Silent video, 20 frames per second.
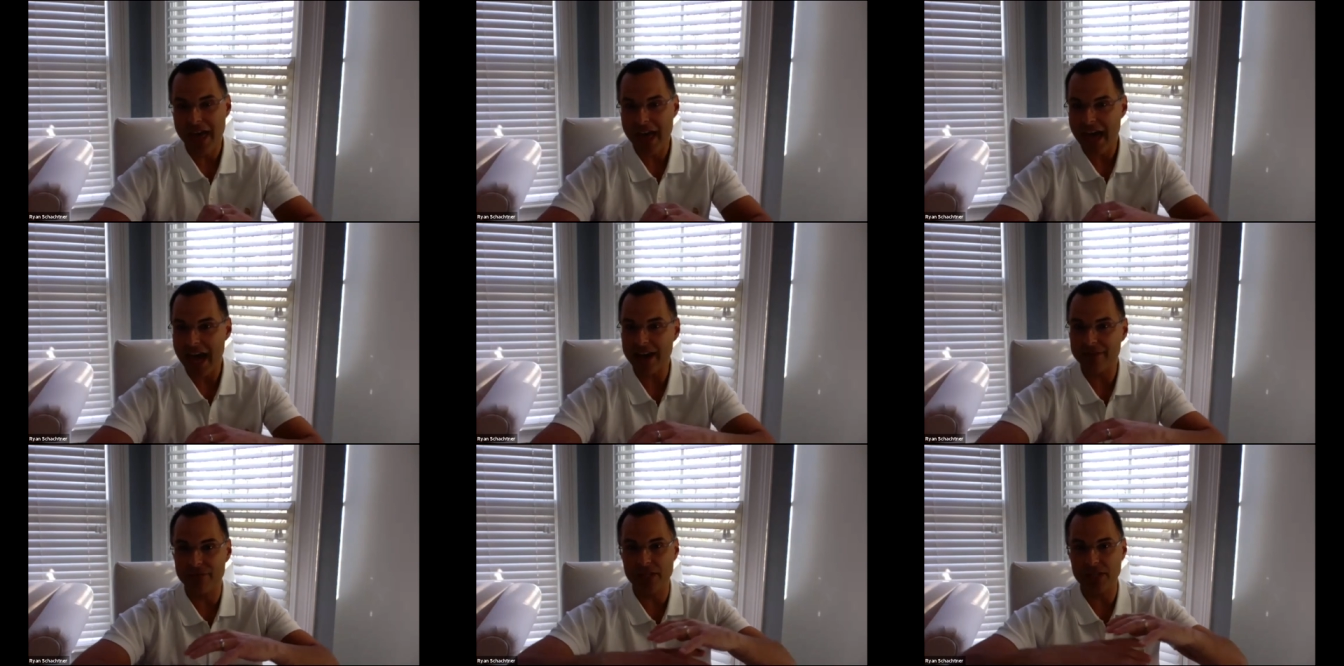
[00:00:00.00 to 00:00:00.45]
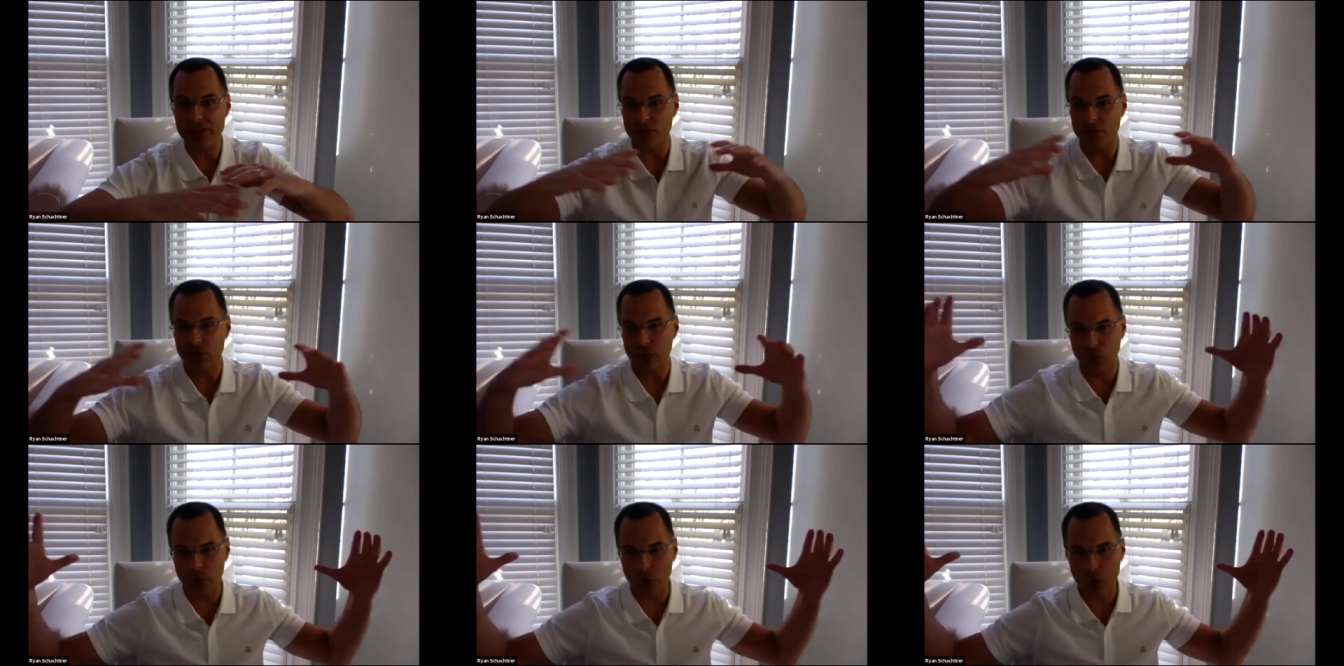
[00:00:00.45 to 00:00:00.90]
have this
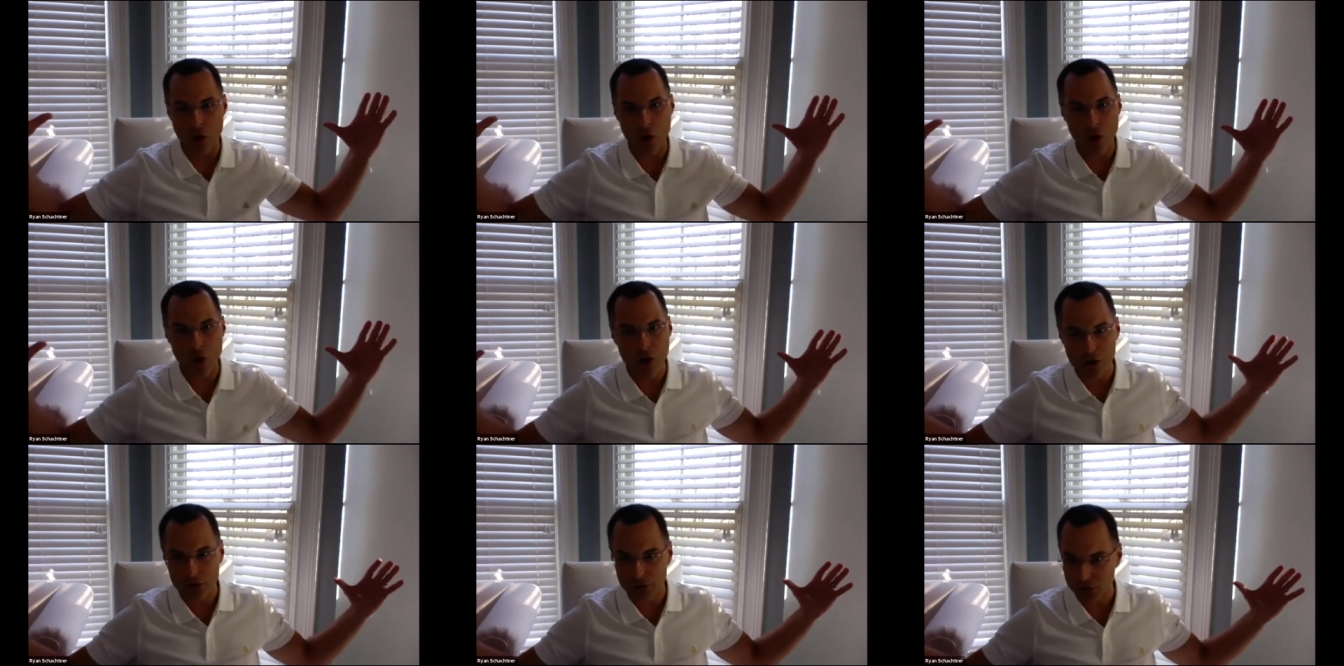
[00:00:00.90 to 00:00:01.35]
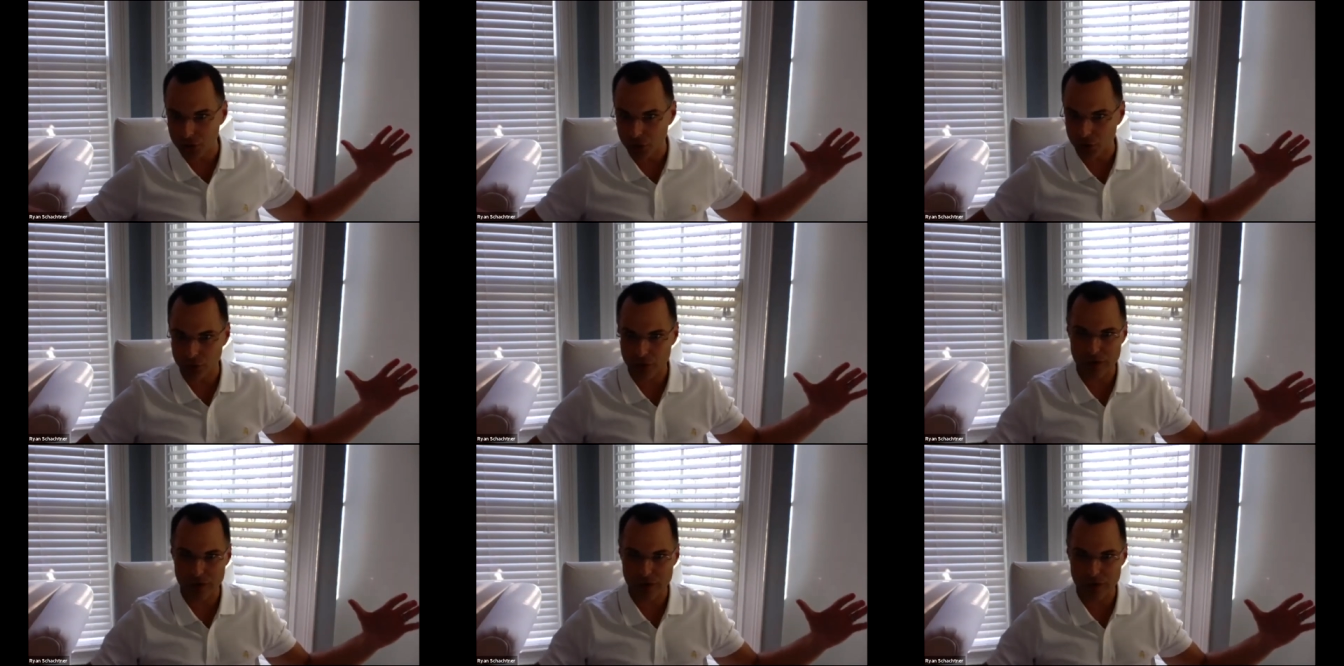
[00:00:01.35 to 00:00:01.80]
long
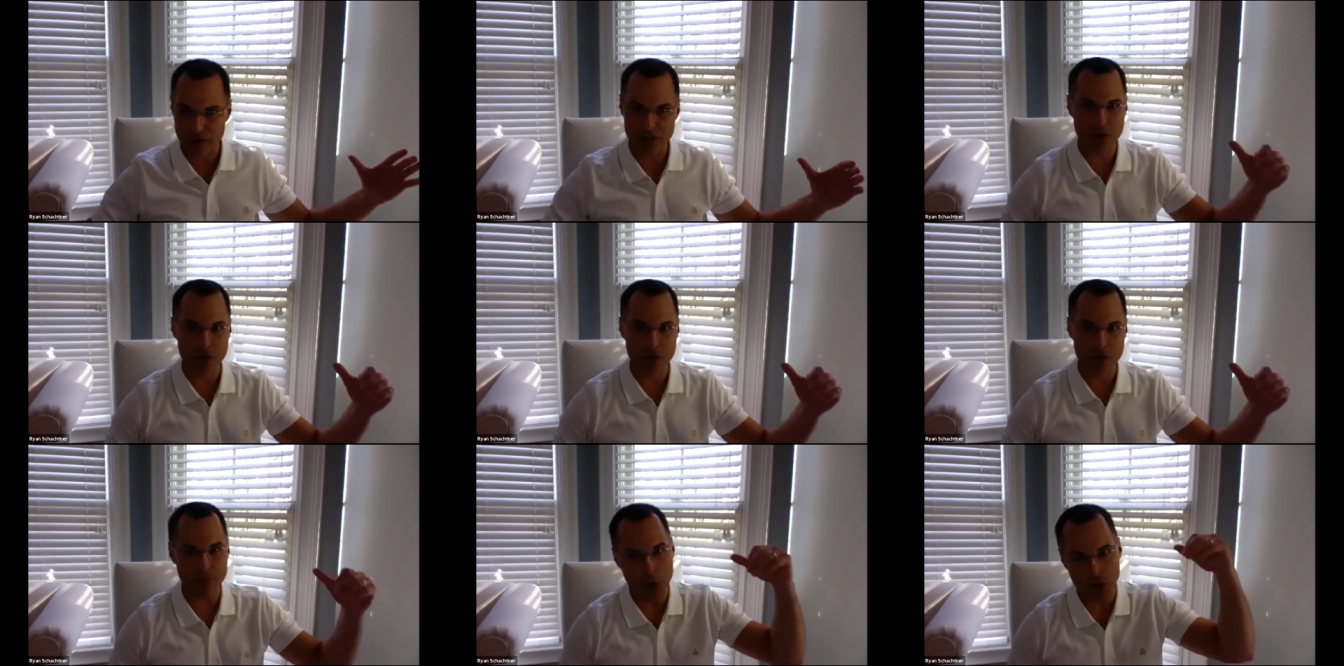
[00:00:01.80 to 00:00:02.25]
career,